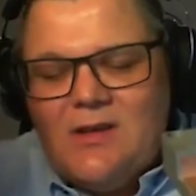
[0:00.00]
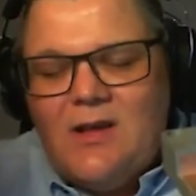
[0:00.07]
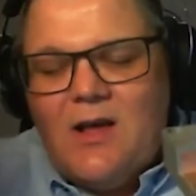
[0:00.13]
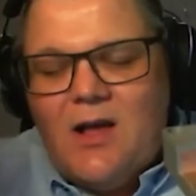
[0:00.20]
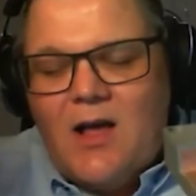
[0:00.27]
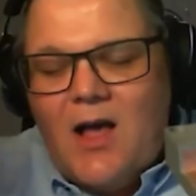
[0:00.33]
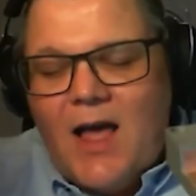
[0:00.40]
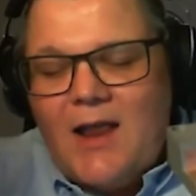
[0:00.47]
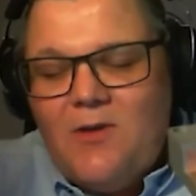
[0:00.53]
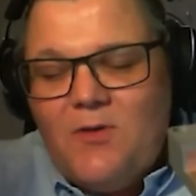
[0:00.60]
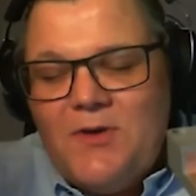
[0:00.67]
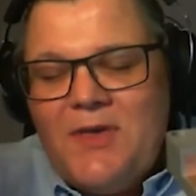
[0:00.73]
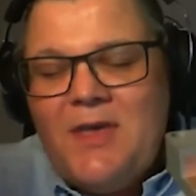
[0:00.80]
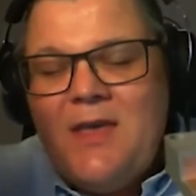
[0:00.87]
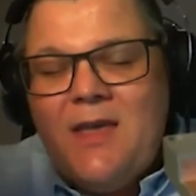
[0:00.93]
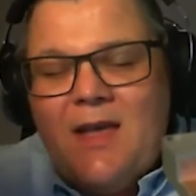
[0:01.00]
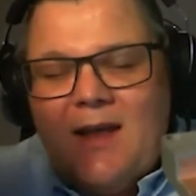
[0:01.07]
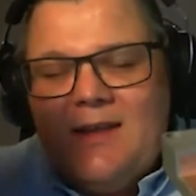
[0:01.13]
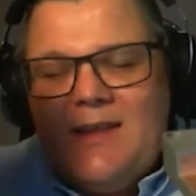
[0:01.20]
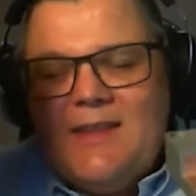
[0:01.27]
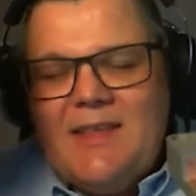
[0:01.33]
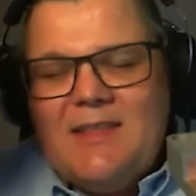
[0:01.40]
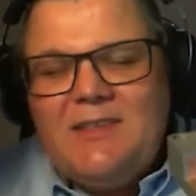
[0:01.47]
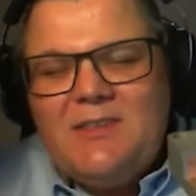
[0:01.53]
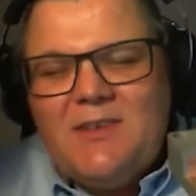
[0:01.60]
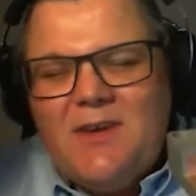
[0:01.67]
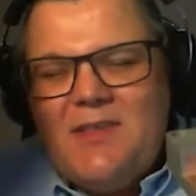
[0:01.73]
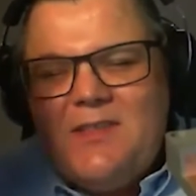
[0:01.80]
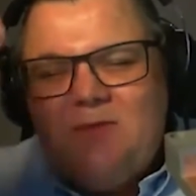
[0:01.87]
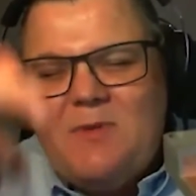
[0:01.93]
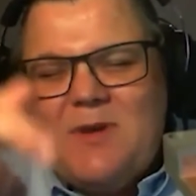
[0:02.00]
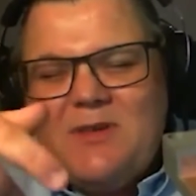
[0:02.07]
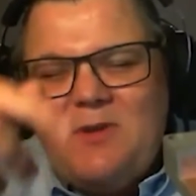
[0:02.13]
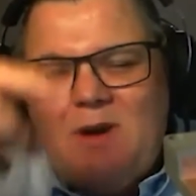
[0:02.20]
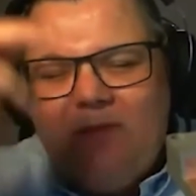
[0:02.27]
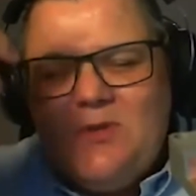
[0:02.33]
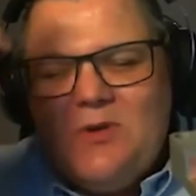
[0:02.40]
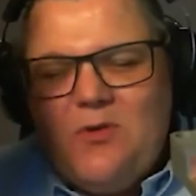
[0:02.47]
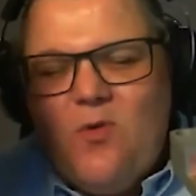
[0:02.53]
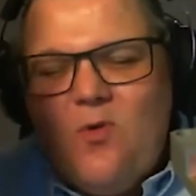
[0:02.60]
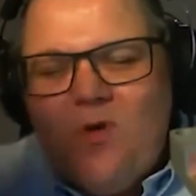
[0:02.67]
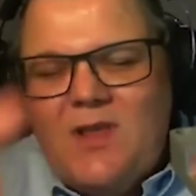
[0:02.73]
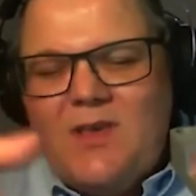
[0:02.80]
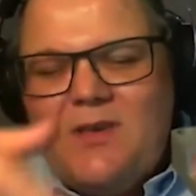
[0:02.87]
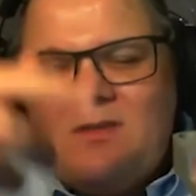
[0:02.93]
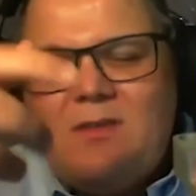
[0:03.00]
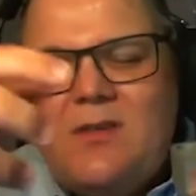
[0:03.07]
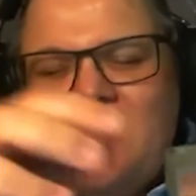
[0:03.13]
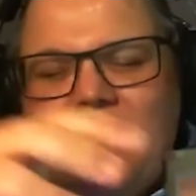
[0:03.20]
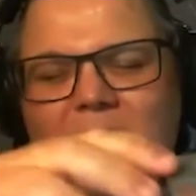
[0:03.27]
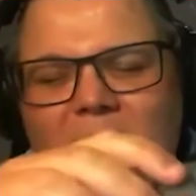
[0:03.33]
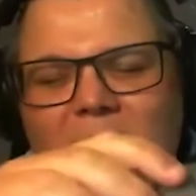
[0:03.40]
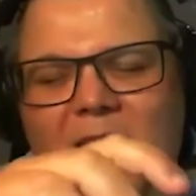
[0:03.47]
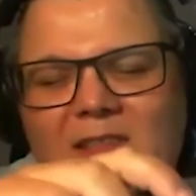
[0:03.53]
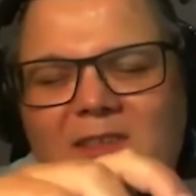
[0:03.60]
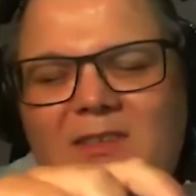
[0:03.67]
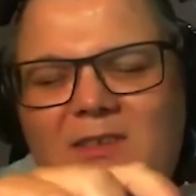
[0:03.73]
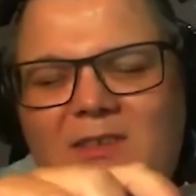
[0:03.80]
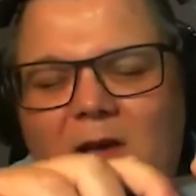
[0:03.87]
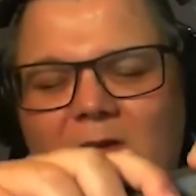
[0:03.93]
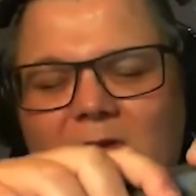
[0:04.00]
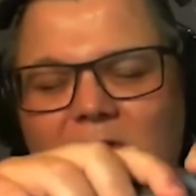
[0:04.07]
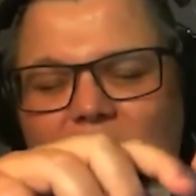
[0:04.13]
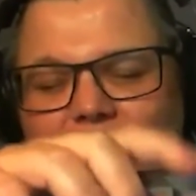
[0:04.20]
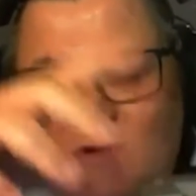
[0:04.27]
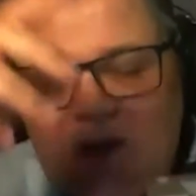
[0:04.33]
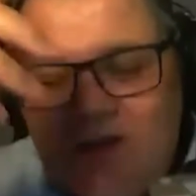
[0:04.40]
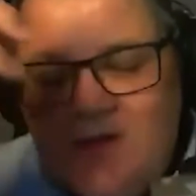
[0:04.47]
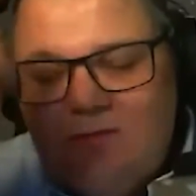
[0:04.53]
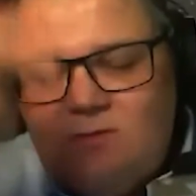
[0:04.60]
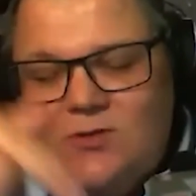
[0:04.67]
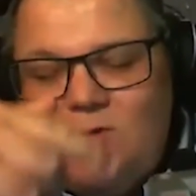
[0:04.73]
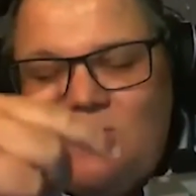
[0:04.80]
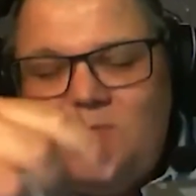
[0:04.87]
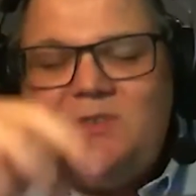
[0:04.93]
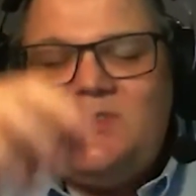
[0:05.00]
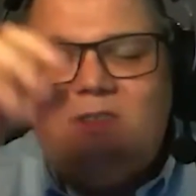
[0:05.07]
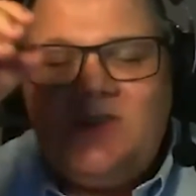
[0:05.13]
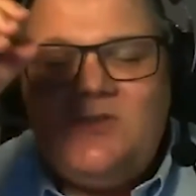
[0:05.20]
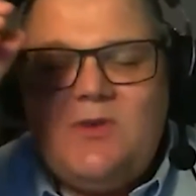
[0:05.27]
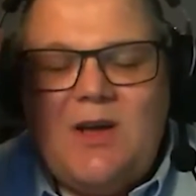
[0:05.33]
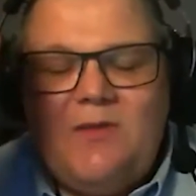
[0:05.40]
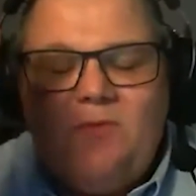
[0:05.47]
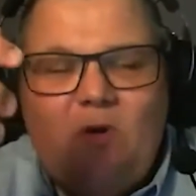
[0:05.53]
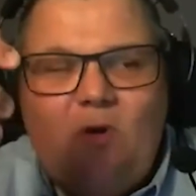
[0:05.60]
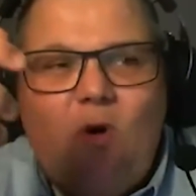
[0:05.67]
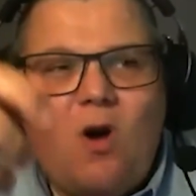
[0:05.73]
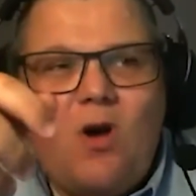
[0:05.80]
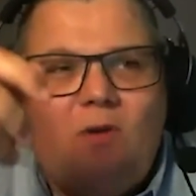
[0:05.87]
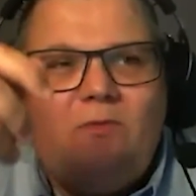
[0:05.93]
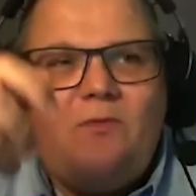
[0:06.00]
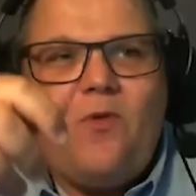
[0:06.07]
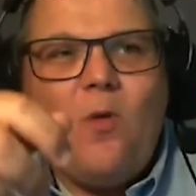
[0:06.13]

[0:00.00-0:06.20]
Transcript: alloy, and then inside where you have the cooling fans, the cooling tubes, that you have a core of